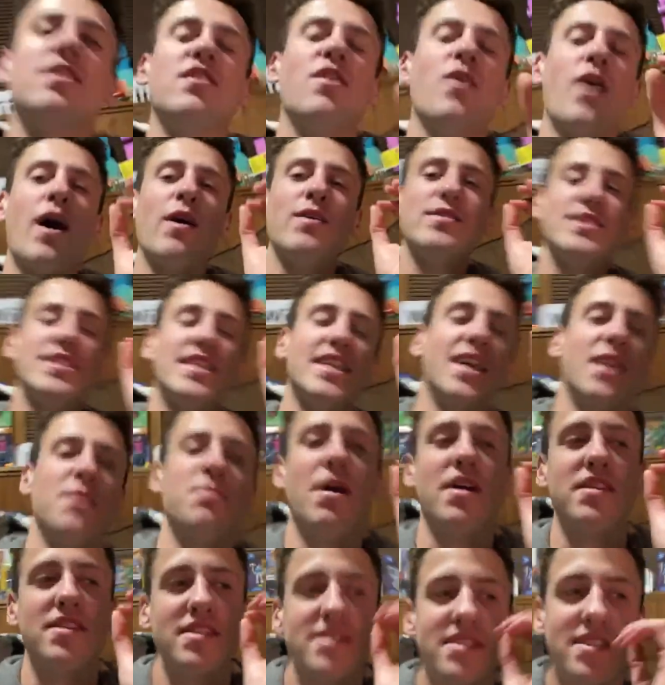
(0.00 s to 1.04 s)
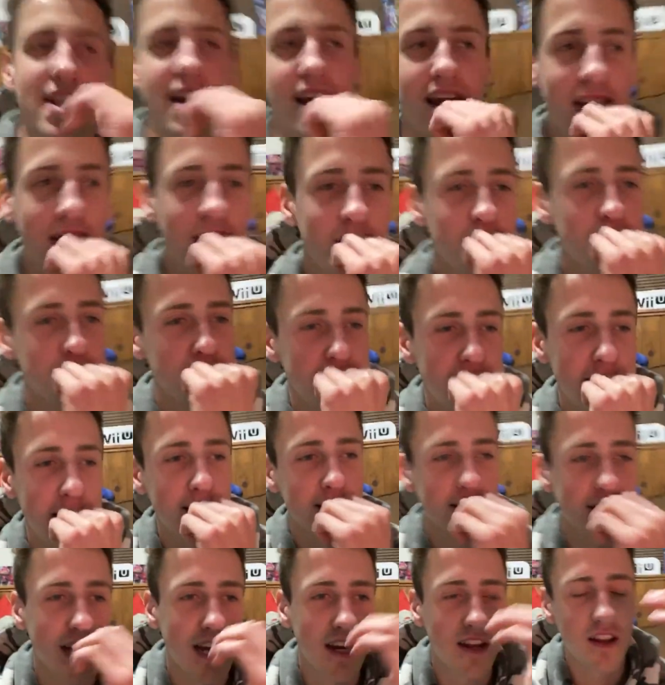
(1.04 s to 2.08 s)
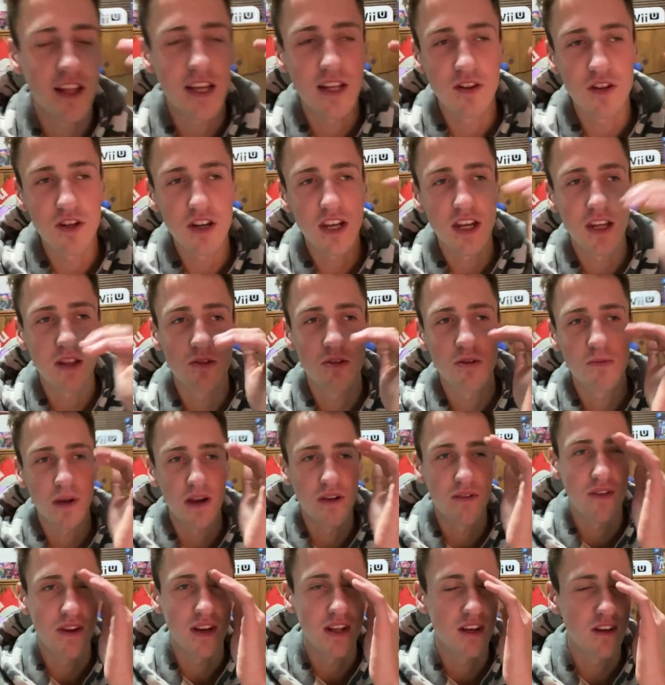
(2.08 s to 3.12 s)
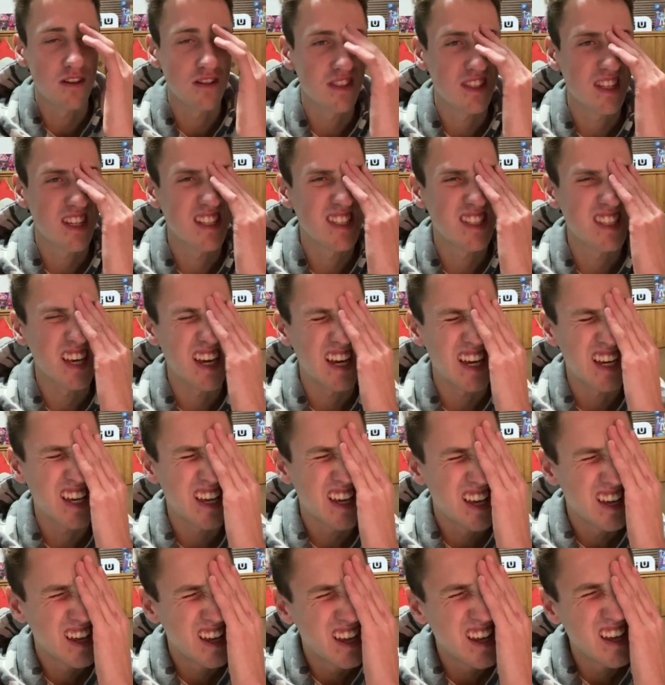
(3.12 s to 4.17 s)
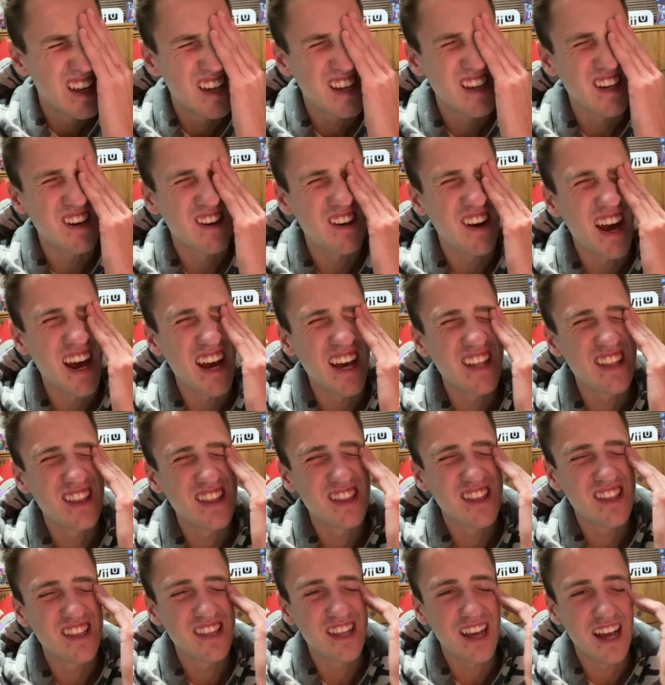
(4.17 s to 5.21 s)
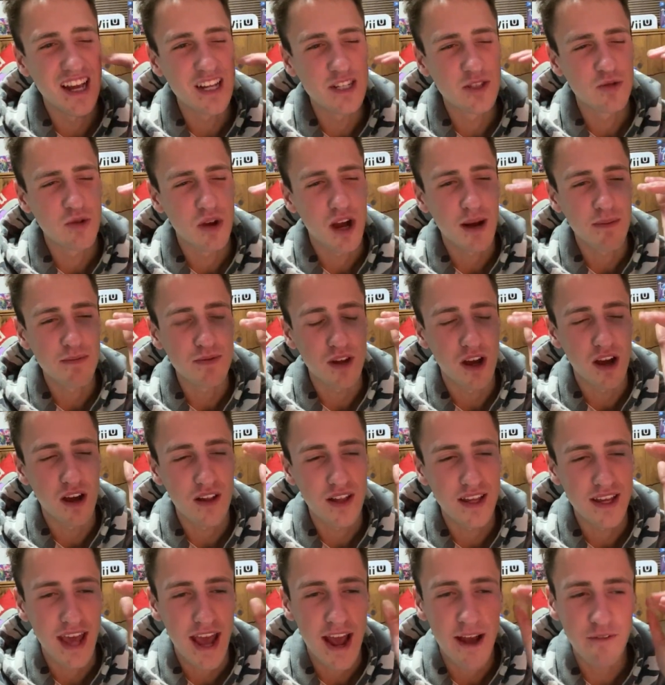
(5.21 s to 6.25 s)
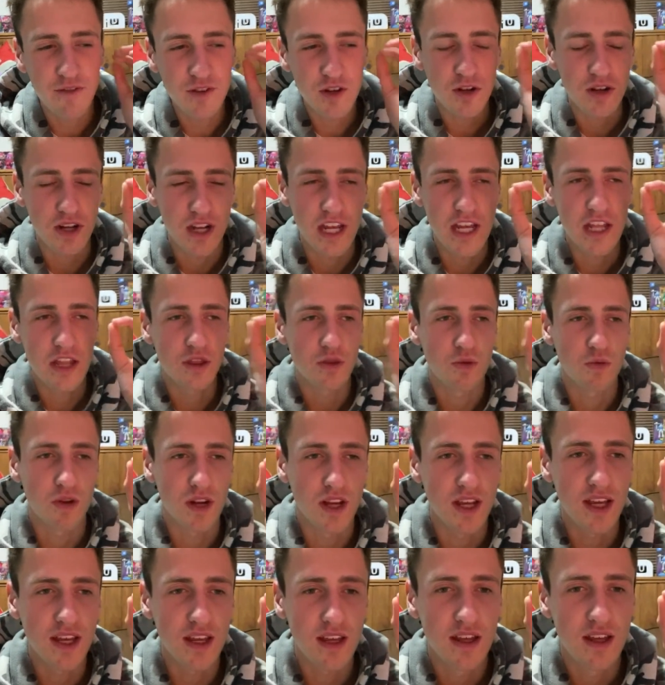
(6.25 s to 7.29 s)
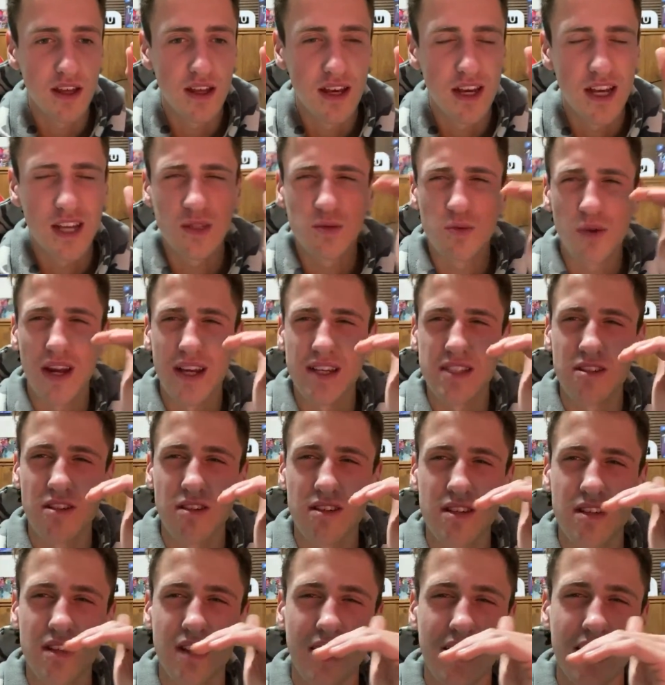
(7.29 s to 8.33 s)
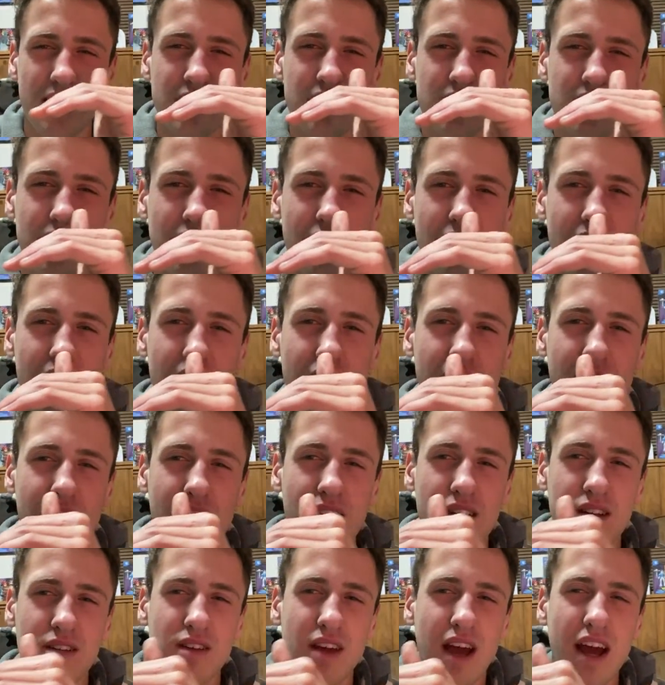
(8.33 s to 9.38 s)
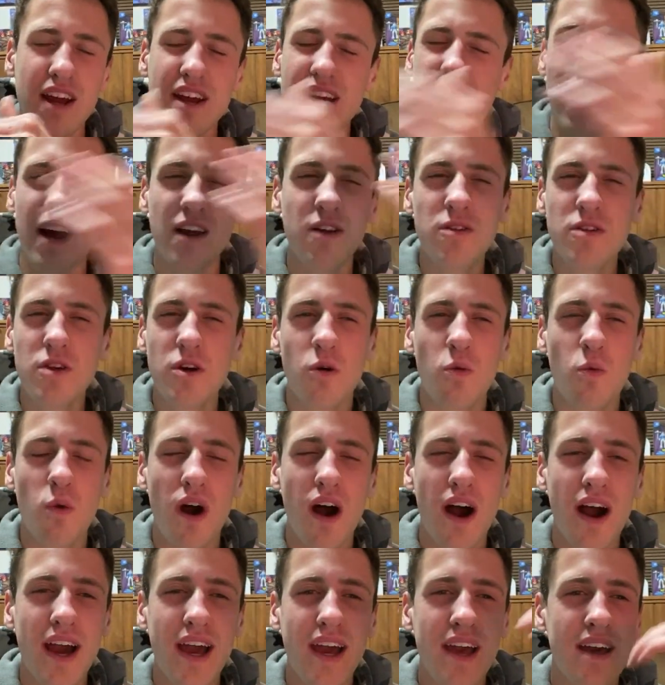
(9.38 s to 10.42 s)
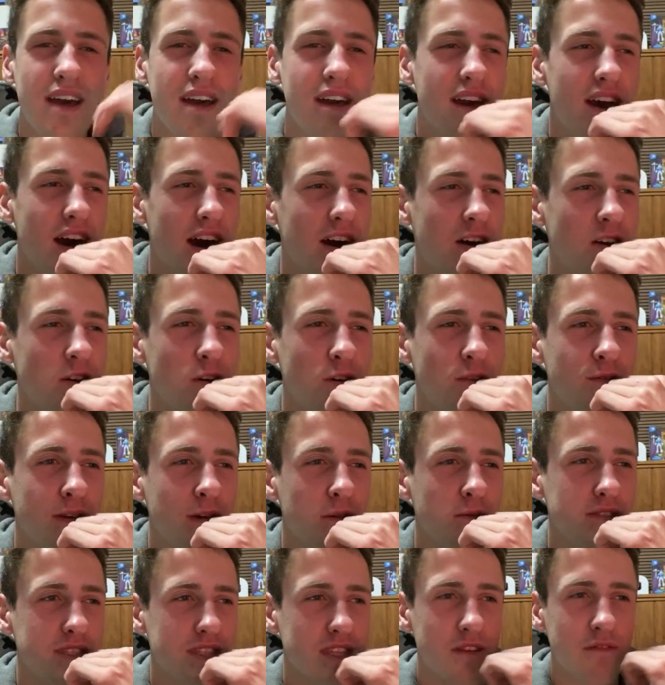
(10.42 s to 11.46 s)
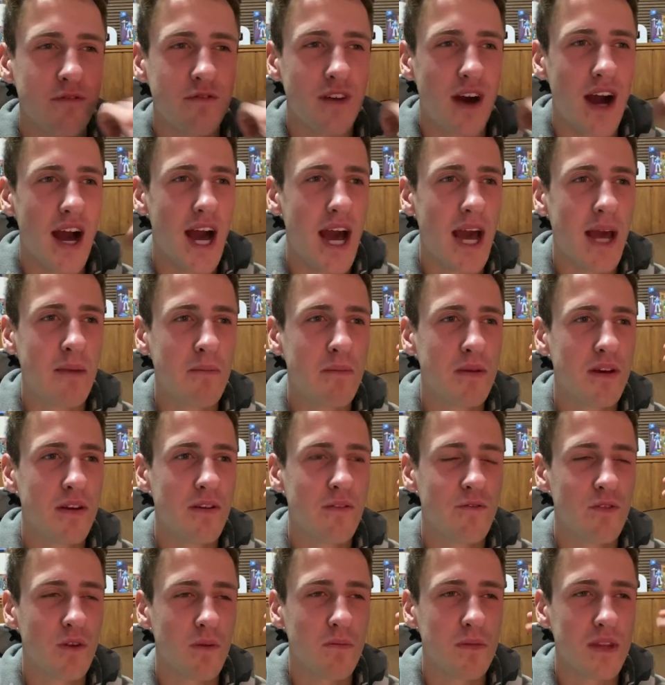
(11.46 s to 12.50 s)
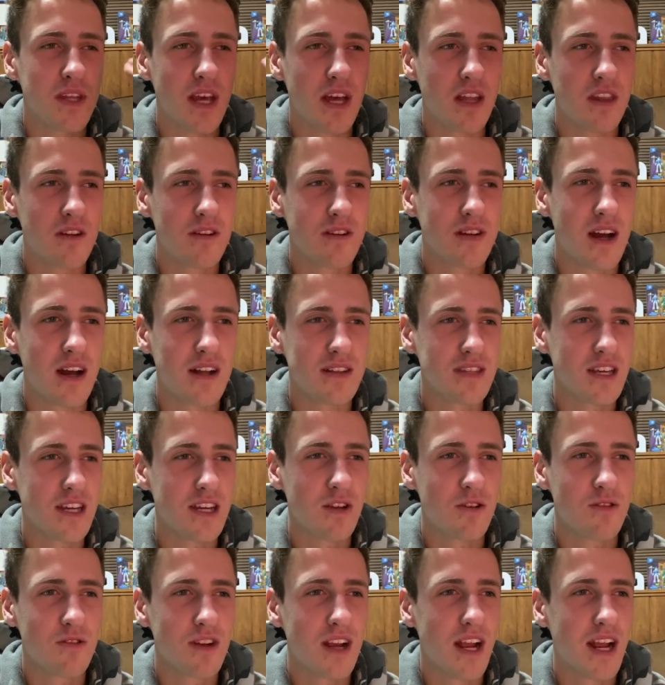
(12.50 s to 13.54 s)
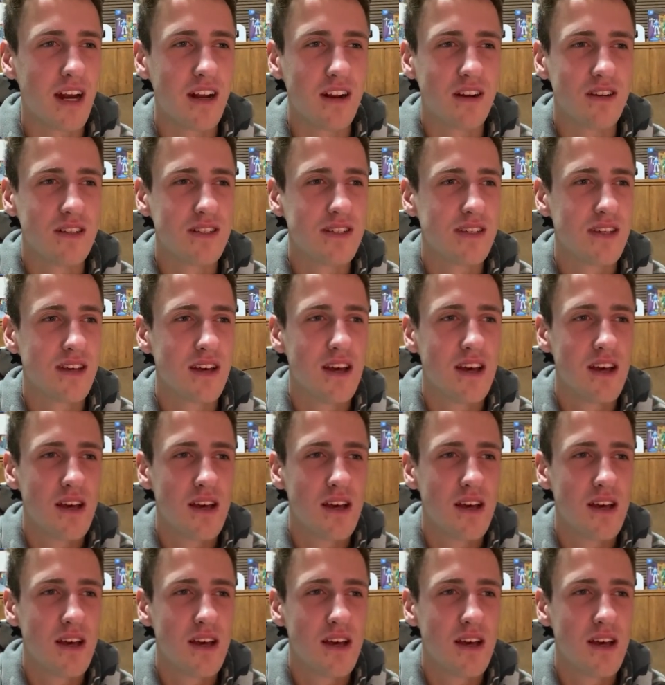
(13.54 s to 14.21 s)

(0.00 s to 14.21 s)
you know I was thinking about this today and I was kind of like looking through my videos because like, you know, I I dropped off like after E3 is when I started to like down. And I don't know why. I don't know if it was the vibe from the other content creators